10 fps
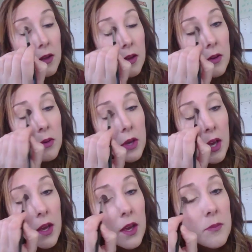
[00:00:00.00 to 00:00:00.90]

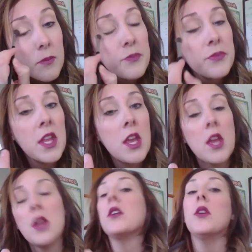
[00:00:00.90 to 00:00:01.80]
Okay.
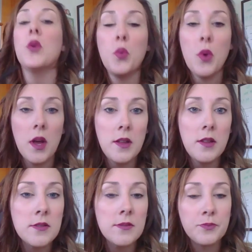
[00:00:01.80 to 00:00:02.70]
You
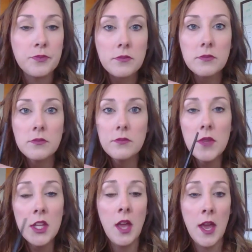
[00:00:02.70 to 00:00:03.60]
want,
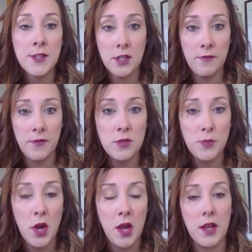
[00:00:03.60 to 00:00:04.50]
as your finished
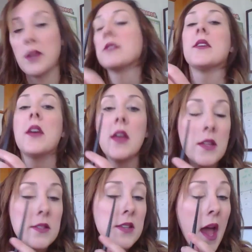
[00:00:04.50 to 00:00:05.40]
product,
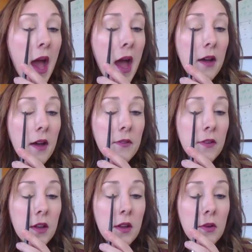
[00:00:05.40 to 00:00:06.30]
to have
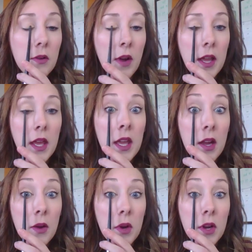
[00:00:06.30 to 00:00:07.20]
right
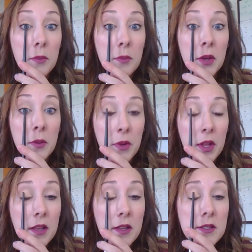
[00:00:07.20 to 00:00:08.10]
here where your pupil
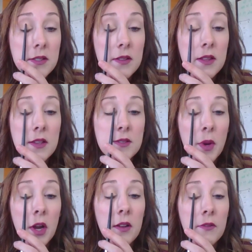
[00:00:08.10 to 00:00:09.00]
is, this
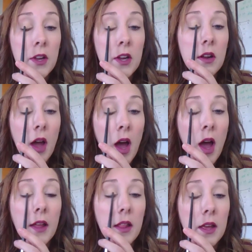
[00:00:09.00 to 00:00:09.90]
part of your
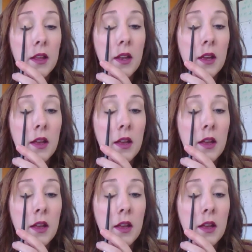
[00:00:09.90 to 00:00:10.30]
eyelid,